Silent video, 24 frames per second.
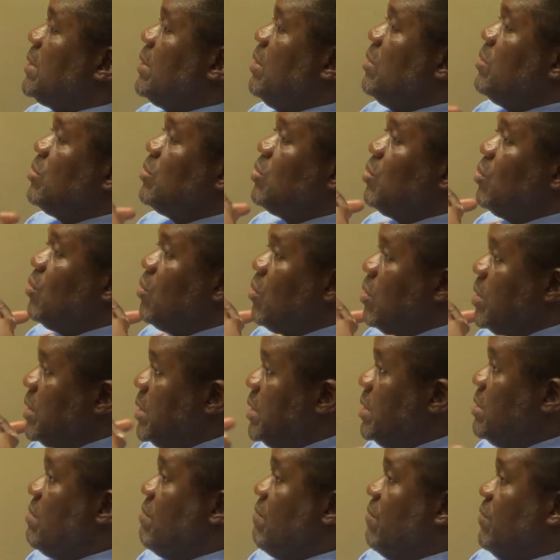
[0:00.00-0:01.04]
going to
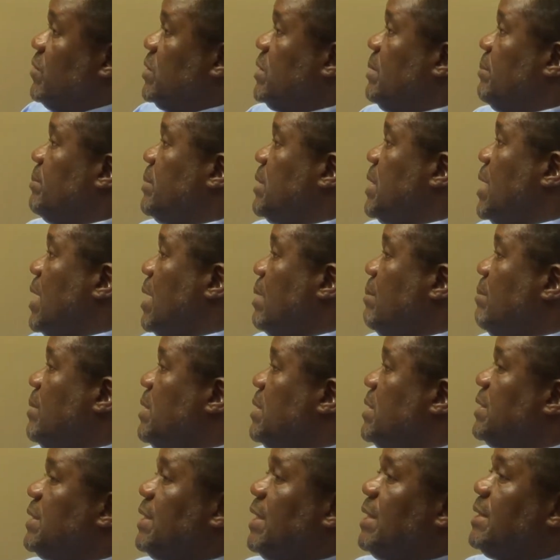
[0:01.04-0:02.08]
continue for some time, in
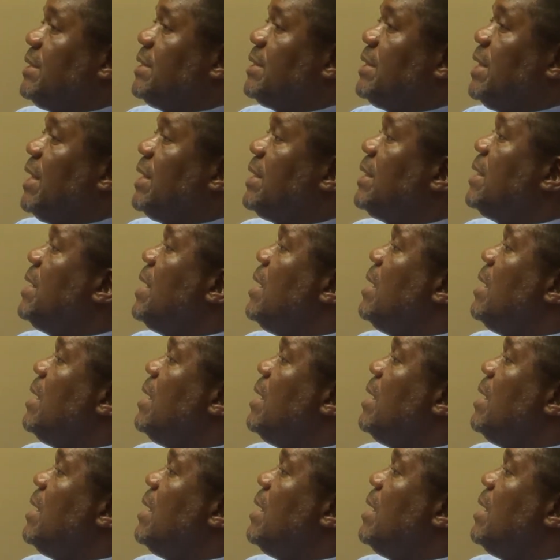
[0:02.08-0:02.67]
the sense that